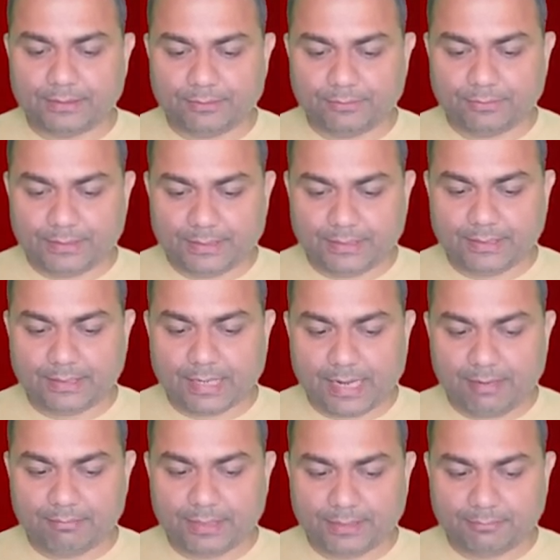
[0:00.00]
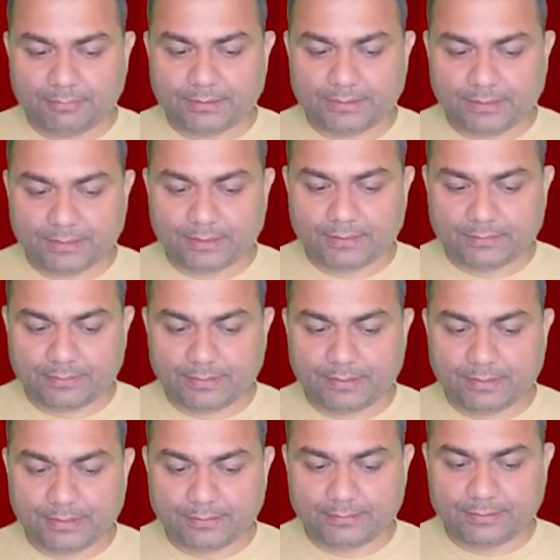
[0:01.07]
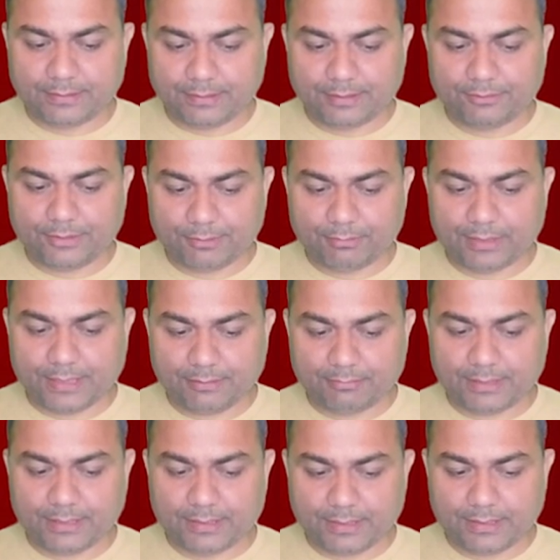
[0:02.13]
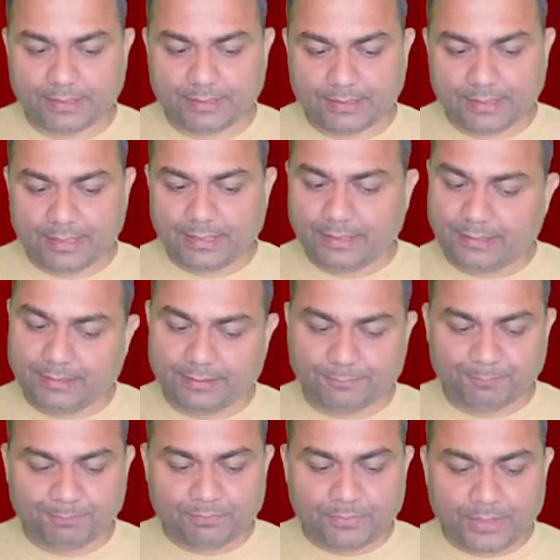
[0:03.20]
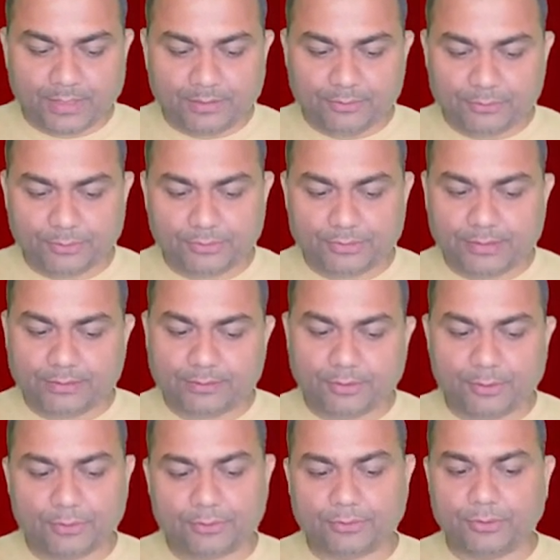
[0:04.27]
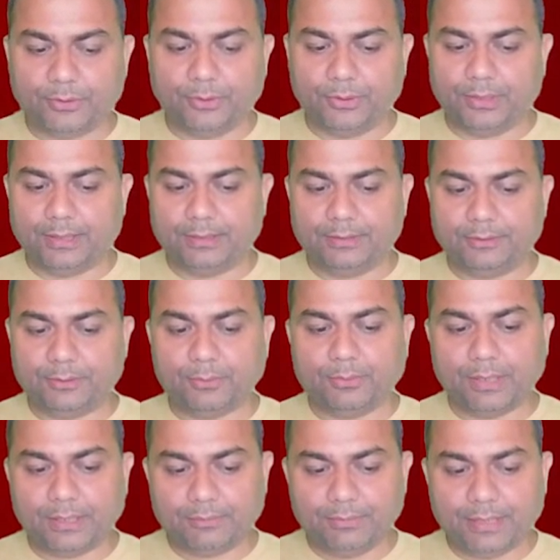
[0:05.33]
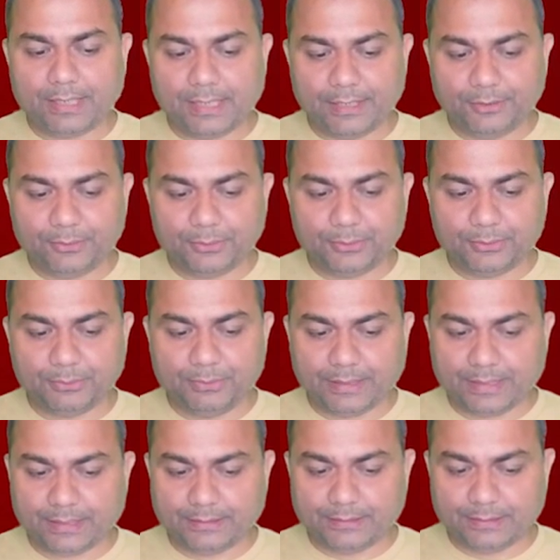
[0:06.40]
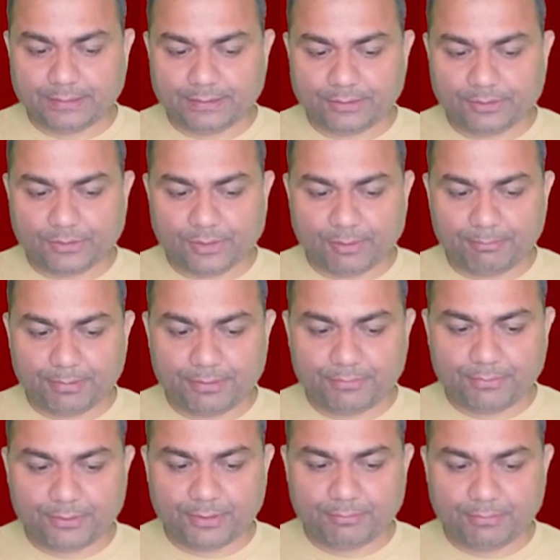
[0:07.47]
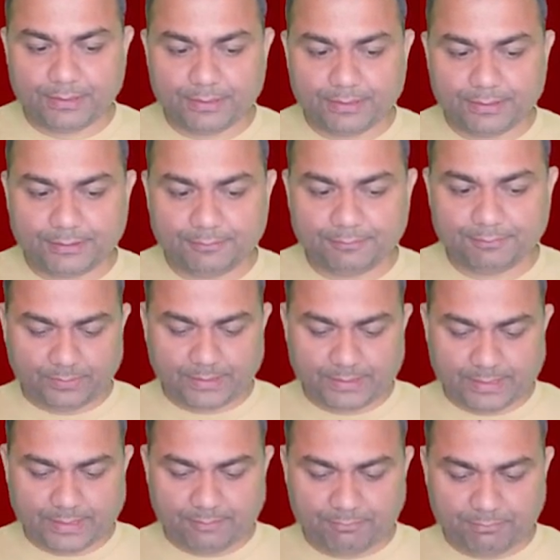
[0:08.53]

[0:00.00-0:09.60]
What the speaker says: within time and budget consideration developed and maintained. Yeah. So this looks good. So what we can do, we can just copy from here, we can